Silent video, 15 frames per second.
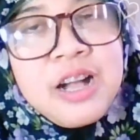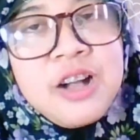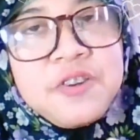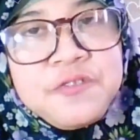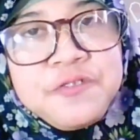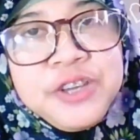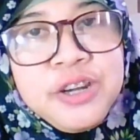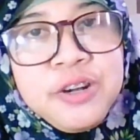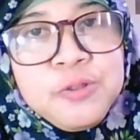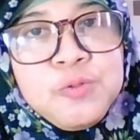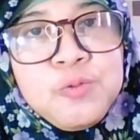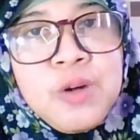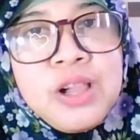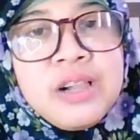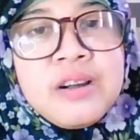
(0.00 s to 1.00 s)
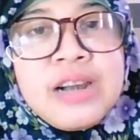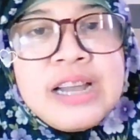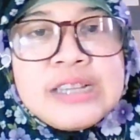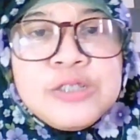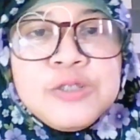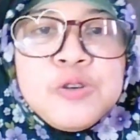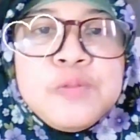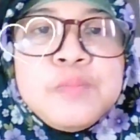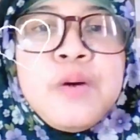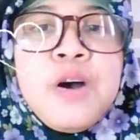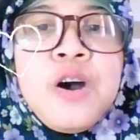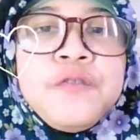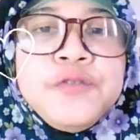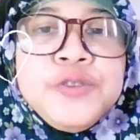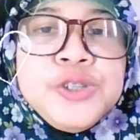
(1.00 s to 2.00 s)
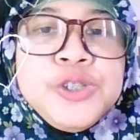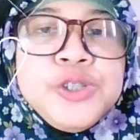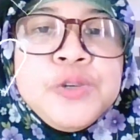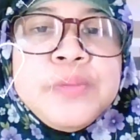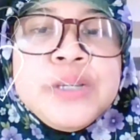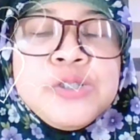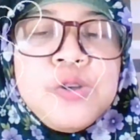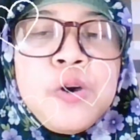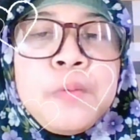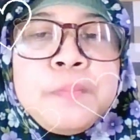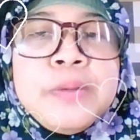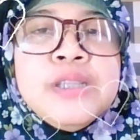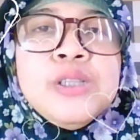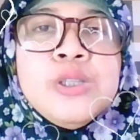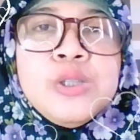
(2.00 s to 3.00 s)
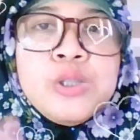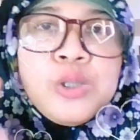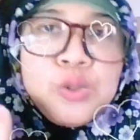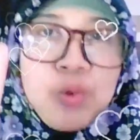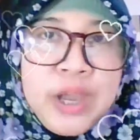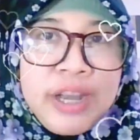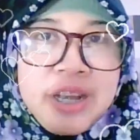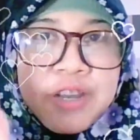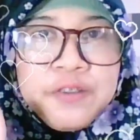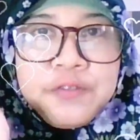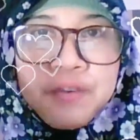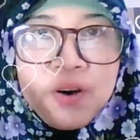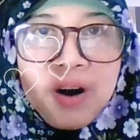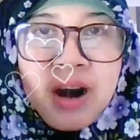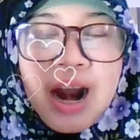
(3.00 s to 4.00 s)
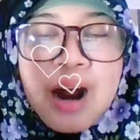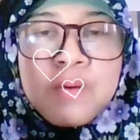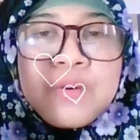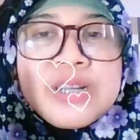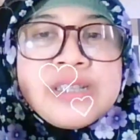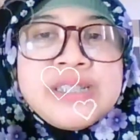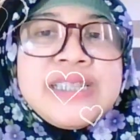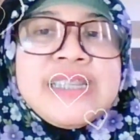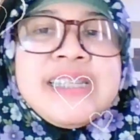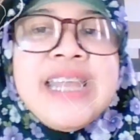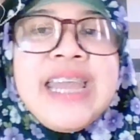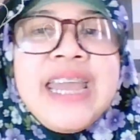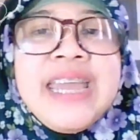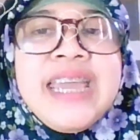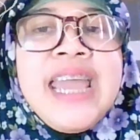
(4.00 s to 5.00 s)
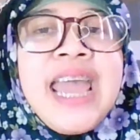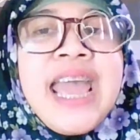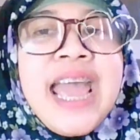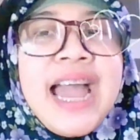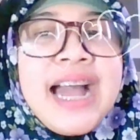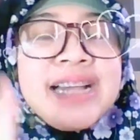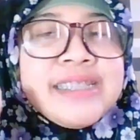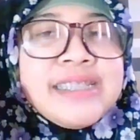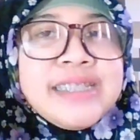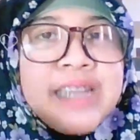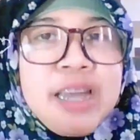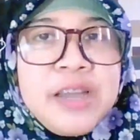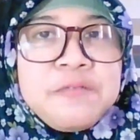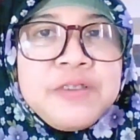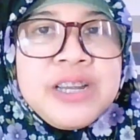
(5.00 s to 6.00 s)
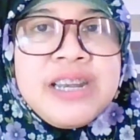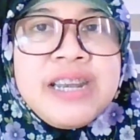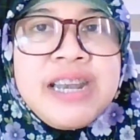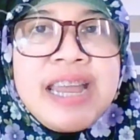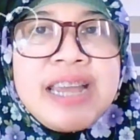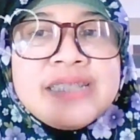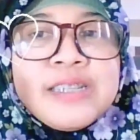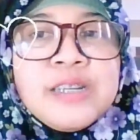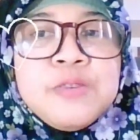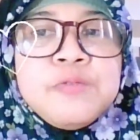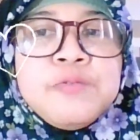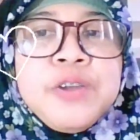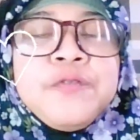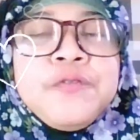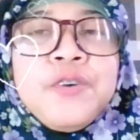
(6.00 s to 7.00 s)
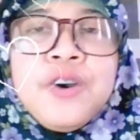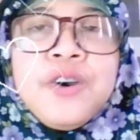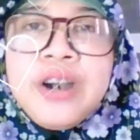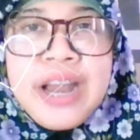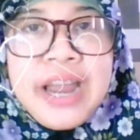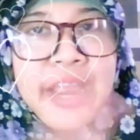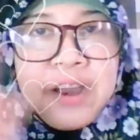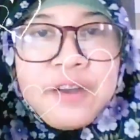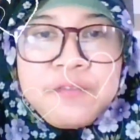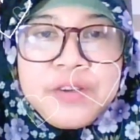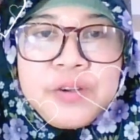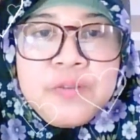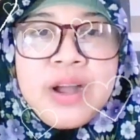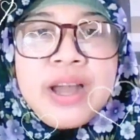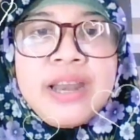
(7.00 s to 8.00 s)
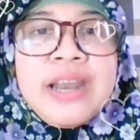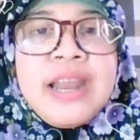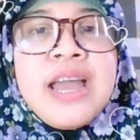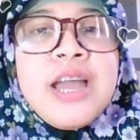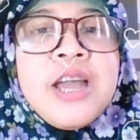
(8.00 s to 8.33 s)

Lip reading: A virtual classroom of YouTube is open 24 hours a day and 7 days a week for everyone.